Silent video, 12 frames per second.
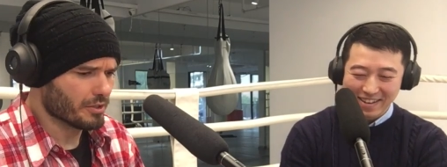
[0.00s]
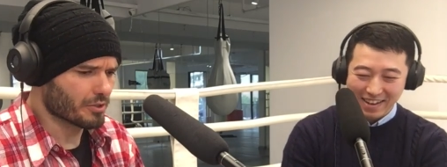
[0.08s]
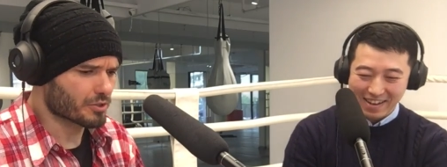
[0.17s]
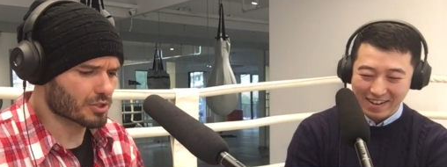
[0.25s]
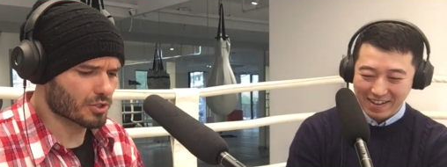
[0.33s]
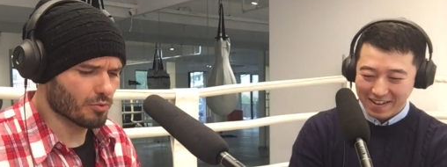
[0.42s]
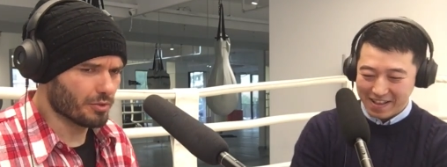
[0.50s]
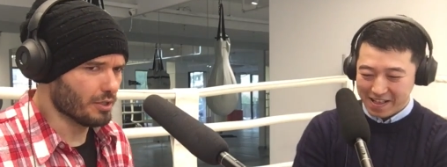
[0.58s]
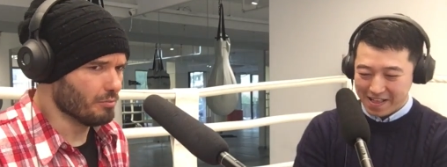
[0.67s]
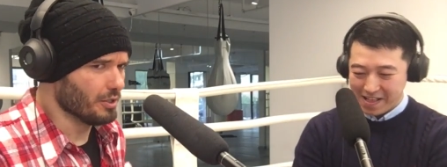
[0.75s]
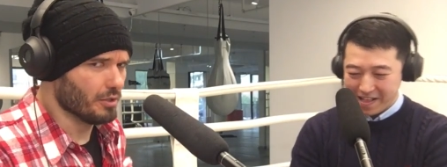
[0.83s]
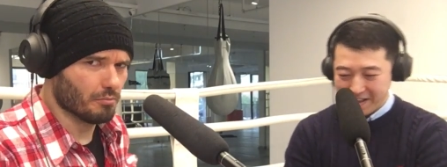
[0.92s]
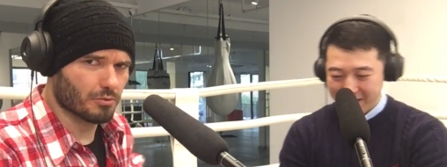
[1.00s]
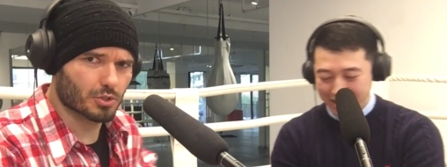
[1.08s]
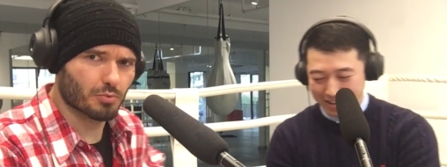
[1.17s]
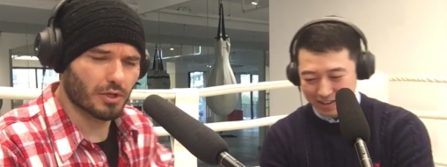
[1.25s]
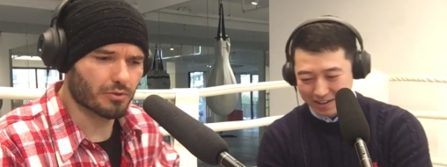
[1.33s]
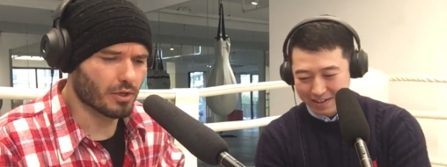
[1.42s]
Speaker 1: I mean, there yeah. are so many
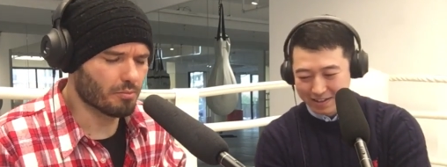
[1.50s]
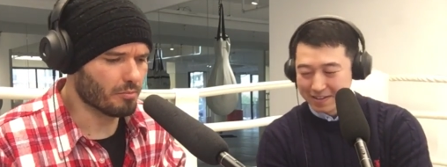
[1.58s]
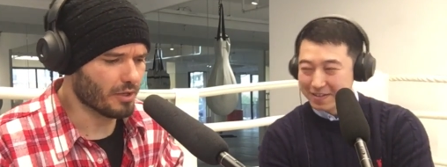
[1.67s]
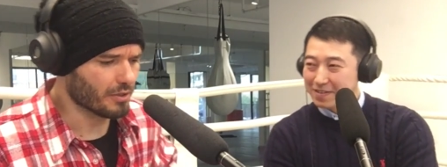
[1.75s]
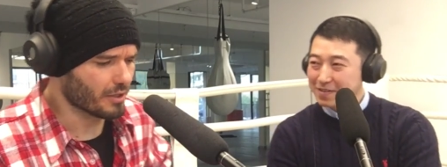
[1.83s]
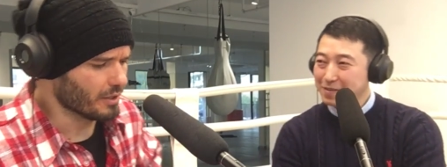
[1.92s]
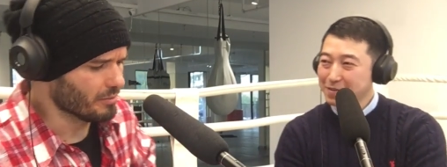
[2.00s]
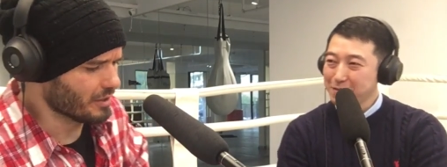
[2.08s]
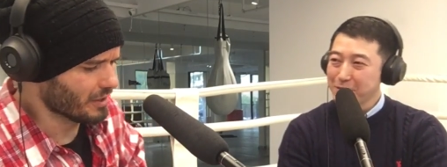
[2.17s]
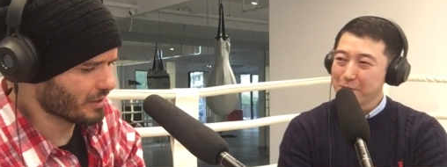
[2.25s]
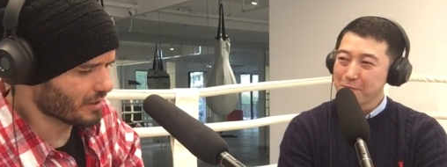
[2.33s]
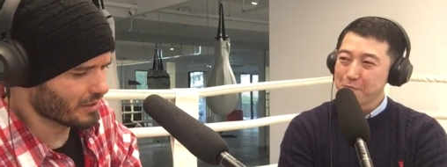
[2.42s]
memes sprouting up about that. I mean, I.